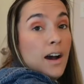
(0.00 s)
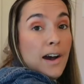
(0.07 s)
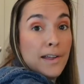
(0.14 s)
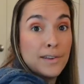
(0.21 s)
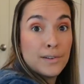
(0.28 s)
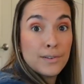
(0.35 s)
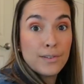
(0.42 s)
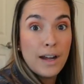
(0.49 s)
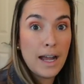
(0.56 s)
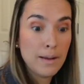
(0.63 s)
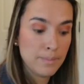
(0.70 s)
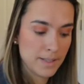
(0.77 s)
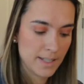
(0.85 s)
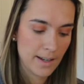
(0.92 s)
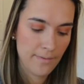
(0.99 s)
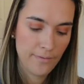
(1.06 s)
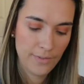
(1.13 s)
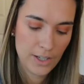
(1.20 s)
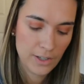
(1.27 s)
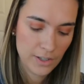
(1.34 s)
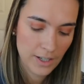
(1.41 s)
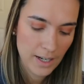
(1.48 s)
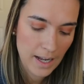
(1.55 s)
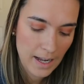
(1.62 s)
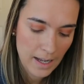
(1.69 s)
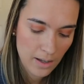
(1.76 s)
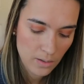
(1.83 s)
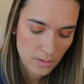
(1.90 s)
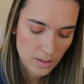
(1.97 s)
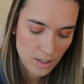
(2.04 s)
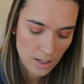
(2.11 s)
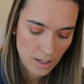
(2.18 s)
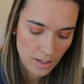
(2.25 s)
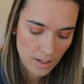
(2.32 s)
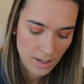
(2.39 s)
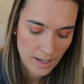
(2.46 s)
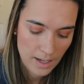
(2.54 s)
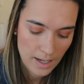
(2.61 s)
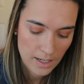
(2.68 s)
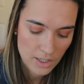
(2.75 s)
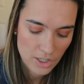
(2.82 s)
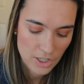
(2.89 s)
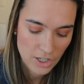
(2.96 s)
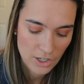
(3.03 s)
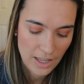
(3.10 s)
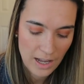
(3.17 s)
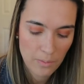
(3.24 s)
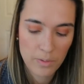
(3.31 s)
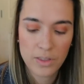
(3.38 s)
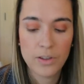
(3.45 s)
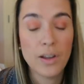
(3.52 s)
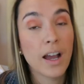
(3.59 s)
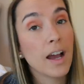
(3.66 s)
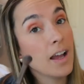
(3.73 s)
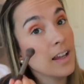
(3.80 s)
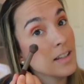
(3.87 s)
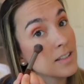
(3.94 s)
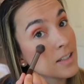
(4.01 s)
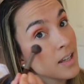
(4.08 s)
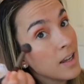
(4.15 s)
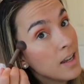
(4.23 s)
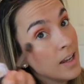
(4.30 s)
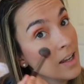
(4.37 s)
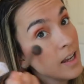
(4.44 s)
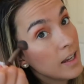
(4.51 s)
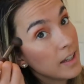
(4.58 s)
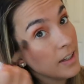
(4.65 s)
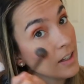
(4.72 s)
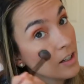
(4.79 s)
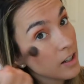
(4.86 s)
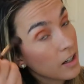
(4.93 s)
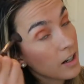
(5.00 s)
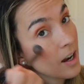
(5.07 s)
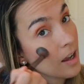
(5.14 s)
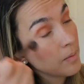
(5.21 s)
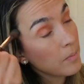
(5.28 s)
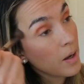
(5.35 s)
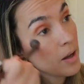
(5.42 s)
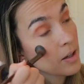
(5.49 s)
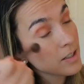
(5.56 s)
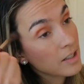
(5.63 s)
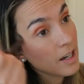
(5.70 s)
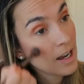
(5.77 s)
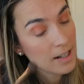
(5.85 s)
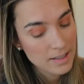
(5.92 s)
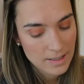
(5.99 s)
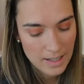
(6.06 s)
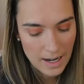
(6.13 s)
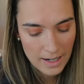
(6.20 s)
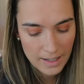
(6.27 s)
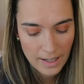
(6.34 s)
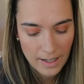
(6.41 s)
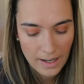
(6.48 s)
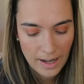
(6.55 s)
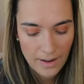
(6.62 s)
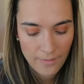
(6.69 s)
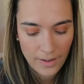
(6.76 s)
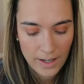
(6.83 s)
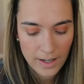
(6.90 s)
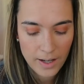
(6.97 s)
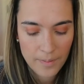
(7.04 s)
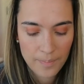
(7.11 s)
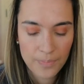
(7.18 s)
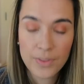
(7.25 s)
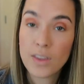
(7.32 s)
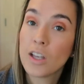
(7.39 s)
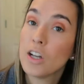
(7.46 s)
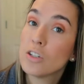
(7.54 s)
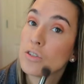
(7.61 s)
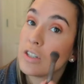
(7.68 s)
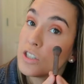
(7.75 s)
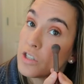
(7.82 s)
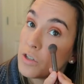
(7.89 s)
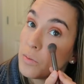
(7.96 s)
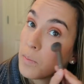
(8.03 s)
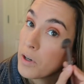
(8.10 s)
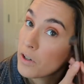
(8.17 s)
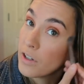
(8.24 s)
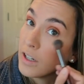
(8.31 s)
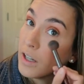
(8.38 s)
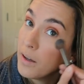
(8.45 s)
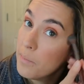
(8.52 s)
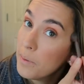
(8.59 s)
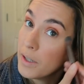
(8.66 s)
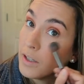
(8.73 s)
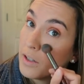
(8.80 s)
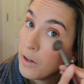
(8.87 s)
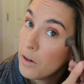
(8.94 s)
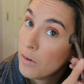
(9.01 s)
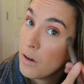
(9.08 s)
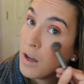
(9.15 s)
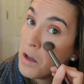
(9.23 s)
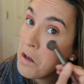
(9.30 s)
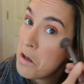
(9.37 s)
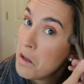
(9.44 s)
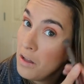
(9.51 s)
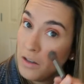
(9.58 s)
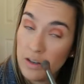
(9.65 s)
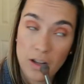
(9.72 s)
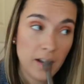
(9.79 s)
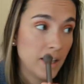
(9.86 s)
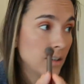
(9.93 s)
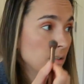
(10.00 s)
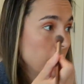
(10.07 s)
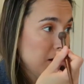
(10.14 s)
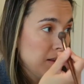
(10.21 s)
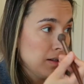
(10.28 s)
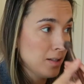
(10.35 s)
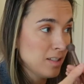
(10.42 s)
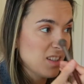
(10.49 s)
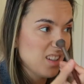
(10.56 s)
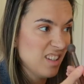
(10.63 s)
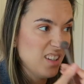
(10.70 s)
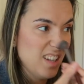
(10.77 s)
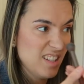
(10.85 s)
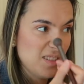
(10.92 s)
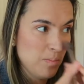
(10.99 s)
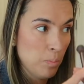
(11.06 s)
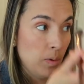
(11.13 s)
under wraps and figure it out and share that with you guys here. I'm kind of sad I can't have like a traditional margarita, but you know, non-alcoholic is good as